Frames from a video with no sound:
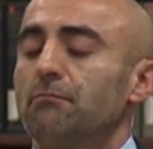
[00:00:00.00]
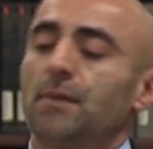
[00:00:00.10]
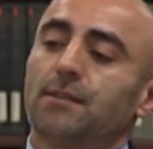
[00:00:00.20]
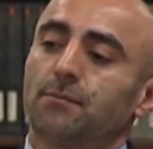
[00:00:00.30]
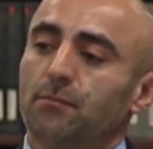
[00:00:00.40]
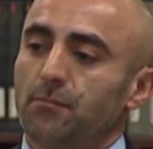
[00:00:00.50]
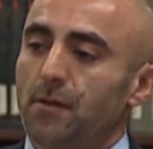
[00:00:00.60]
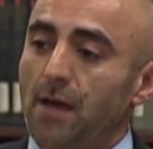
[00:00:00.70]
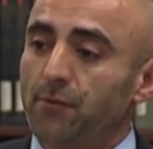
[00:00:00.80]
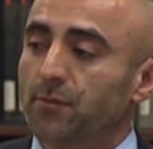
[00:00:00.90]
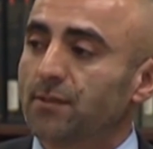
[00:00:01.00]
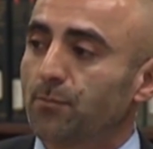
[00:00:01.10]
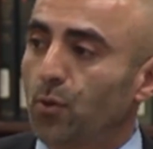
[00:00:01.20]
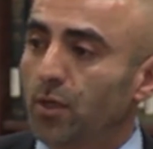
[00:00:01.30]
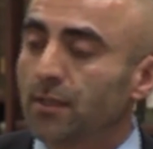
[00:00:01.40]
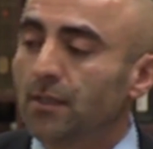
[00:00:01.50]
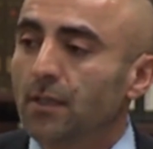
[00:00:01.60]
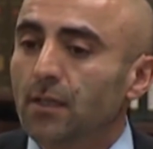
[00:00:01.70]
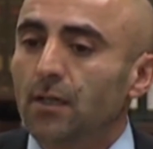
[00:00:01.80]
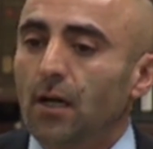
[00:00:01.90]
gets half of the support.
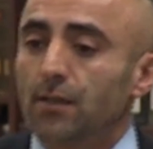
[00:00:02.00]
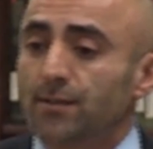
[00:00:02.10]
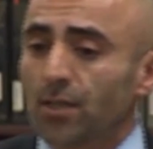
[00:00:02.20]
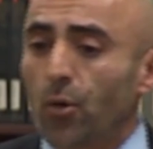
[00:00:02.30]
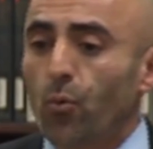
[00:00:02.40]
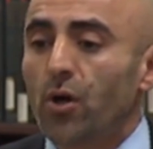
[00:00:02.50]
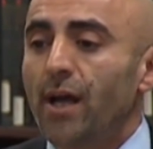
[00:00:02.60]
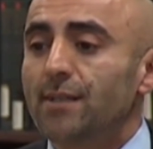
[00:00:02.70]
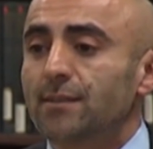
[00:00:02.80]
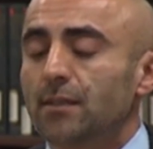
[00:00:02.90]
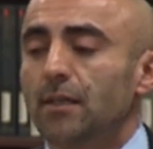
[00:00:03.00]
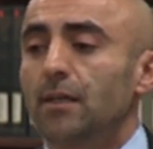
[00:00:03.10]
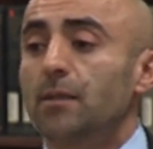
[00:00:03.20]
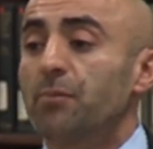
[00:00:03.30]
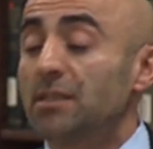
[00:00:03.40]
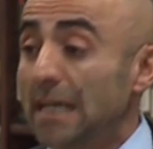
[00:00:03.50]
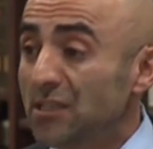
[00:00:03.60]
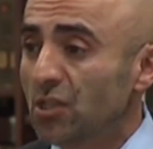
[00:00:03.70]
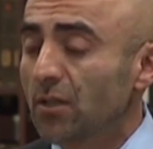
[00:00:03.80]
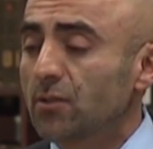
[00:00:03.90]
Uh, the Syrian war has uh, the
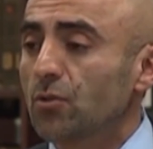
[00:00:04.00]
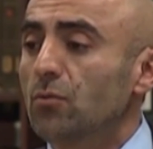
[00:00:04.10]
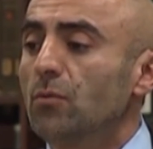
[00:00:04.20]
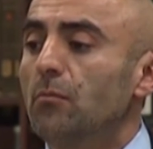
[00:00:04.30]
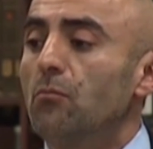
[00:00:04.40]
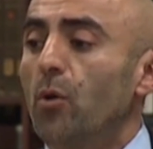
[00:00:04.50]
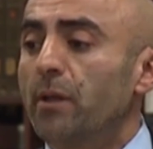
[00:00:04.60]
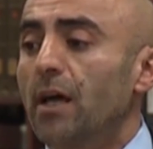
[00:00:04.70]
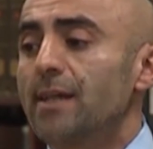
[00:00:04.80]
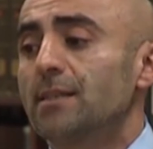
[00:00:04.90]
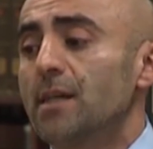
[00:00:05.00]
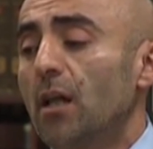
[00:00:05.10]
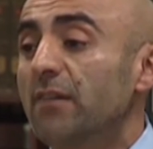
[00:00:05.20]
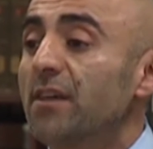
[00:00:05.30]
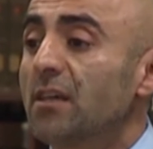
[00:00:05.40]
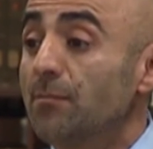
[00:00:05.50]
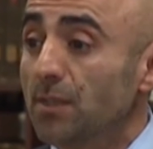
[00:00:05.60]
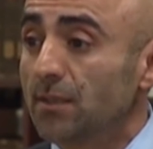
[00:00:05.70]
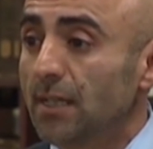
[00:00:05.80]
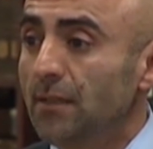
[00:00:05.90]
potential to mobilize the Alevi
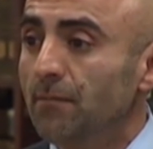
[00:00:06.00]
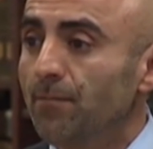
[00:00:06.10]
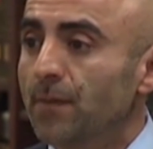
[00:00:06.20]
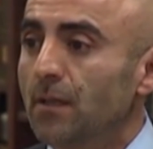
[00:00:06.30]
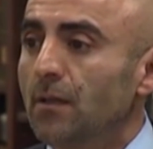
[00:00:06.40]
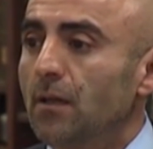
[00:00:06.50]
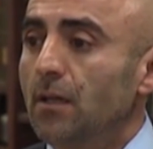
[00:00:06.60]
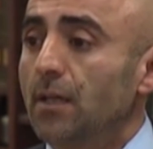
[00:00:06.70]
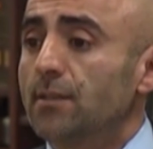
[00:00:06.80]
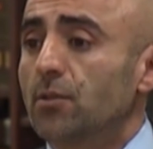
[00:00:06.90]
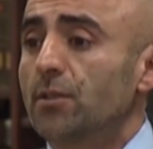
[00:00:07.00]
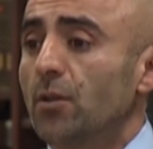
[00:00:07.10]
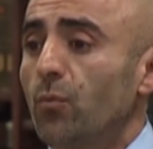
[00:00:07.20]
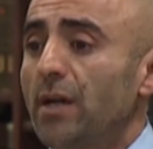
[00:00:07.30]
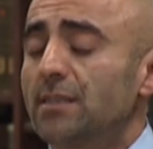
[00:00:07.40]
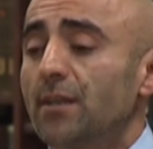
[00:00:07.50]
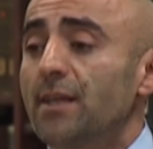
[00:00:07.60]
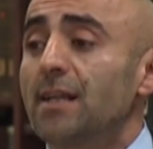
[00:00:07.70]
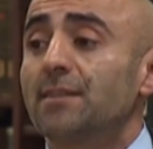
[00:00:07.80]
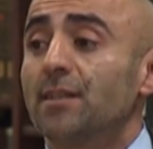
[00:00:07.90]
community uh, in certain ways, and I
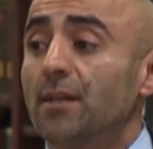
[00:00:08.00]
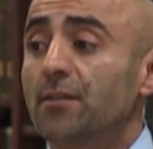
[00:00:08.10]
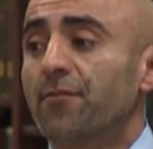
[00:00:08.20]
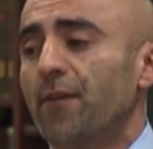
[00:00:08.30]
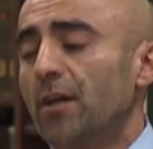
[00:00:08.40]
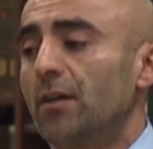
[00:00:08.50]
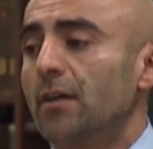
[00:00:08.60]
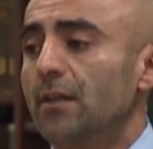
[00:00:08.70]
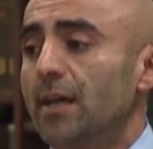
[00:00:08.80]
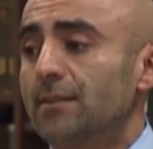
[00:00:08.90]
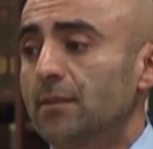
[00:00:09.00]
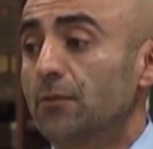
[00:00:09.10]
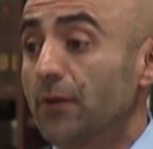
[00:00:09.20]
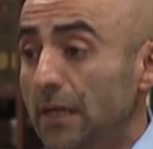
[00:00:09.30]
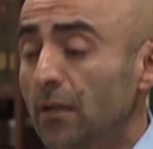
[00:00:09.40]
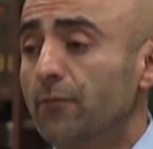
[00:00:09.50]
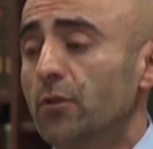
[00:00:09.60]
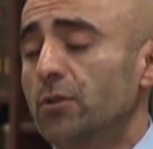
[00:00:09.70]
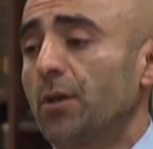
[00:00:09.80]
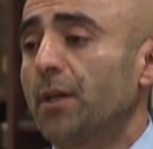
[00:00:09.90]
think that's another fear uh, that's real
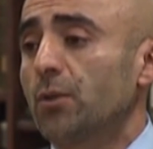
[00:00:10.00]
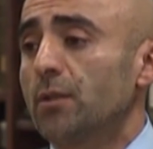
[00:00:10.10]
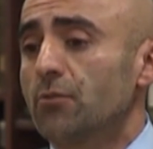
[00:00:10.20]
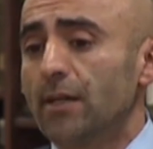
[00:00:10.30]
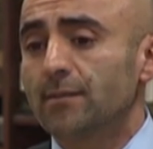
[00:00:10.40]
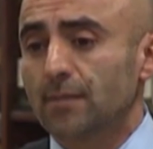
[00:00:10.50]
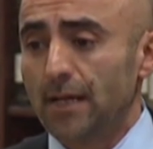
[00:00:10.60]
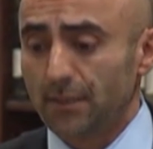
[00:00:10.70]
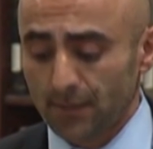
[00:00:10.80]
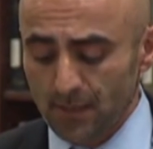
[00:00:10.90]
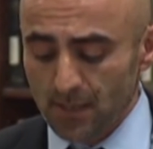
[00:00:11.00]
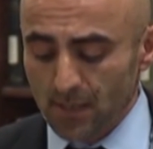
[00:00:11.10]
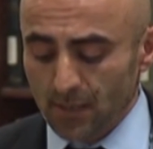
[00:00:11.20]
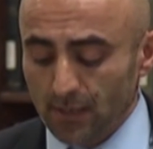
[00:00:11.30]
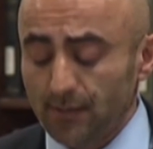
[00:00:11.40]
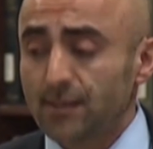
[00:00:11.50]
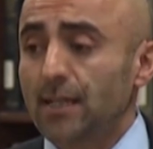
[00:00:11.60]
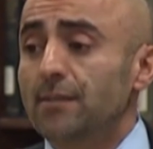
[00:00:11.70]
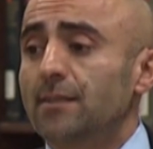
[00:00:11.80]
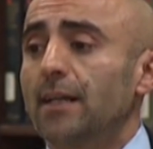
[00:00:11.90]
for Turkey to address, and in the
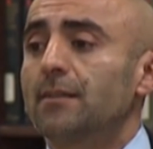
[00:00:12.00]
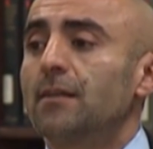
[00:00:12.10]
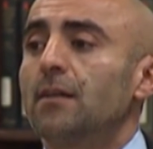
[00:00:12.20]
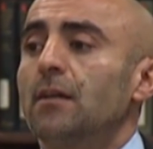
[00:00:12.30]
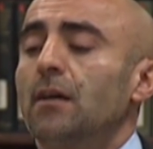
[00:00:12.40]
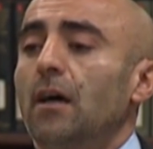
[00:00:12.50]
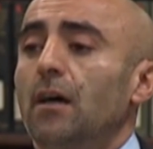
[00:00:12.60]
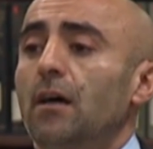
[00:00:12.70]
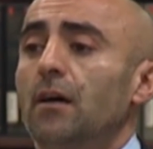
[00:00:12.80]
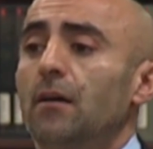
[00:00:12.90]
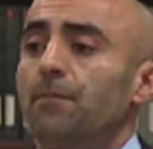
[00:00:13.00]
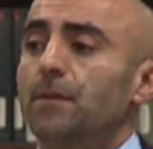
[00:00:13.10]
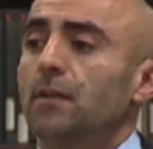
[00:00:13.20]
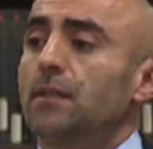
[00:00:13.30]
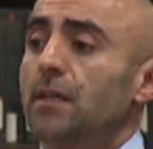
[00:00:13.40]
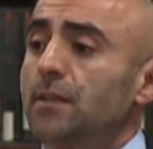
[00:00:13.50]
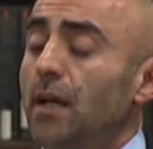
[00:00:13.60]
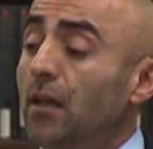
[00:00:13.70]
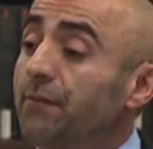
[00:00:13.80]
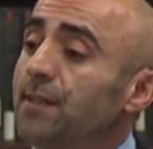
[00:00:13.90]
sense that uh, the, the
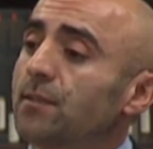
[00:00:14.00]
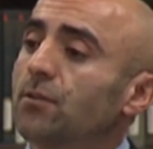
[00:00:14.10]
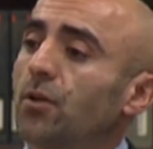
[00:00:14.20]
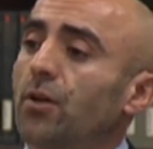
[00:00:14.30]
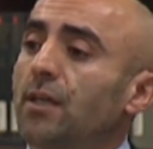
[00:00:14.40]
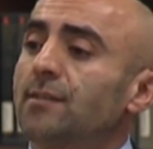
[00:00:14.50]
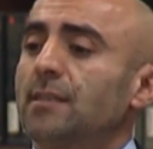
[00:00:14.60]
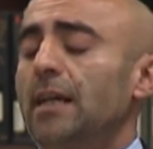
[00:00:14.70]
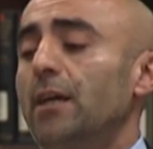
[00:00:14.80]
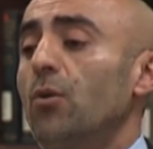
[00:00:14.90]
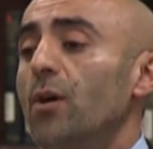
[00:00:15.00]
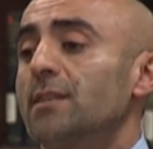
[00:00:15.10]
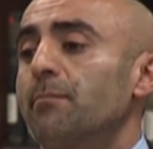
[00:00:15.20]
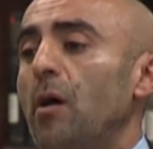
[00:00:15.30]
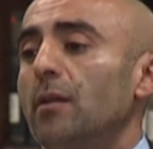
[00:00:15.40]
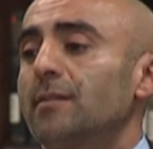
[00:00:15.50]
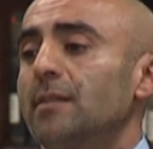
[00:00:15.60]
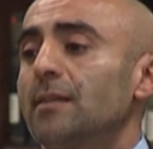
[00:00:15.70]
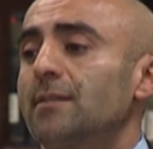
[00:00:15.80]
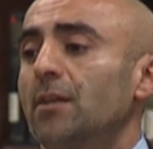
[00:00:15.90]
Alevis in Turkey see Erdogan's
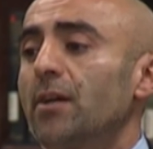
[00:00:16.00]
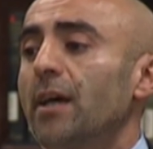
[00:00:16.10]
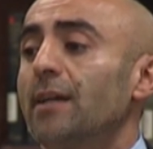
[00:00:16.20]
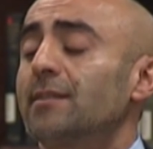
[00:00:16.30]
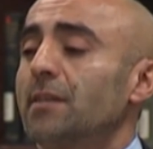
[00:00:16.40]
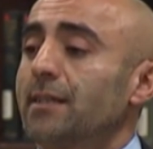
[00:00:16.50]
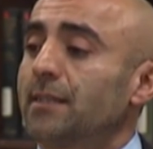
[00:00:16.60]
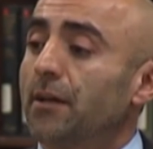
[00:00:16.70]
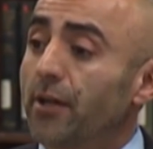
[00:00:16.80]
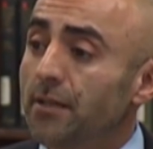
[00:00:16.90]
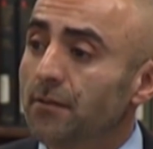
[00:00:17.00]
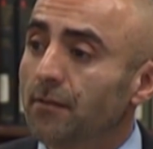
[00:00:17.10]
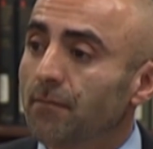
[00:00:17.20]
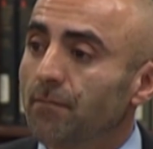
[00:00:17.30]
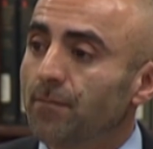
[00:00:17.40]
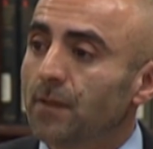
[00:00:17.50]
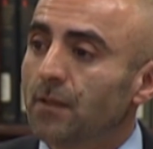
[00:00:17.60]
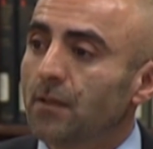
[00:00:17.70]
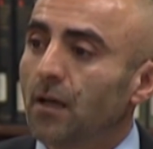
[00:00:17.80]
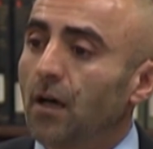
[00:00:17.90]
policy in Syria as sectarian,
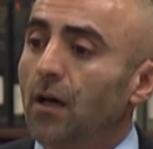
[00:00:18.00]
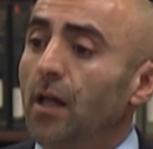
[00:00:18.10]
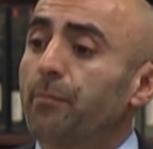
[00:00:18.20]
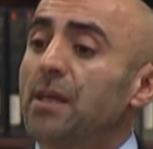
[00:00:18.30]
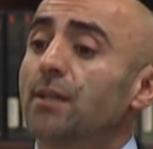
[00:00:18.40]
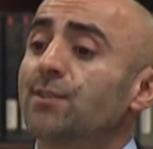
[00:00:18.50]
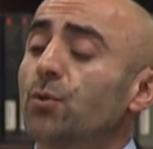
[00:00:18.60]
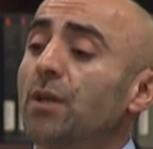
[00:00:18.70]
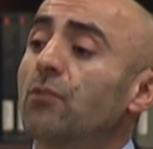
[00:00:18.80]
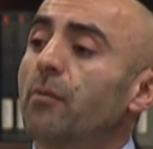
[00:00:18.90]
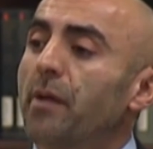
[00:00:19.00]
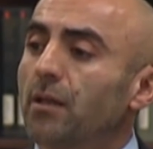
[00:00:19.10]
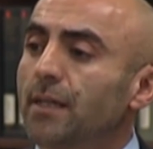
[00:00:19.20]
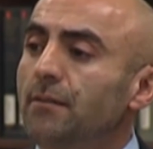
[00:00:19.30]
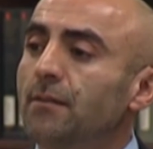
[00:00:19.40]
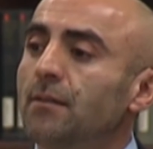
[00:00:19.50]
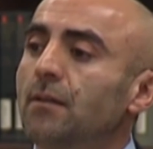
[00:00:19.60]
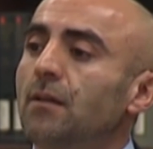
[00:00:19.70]
Uh, helping a Sunni rebellion,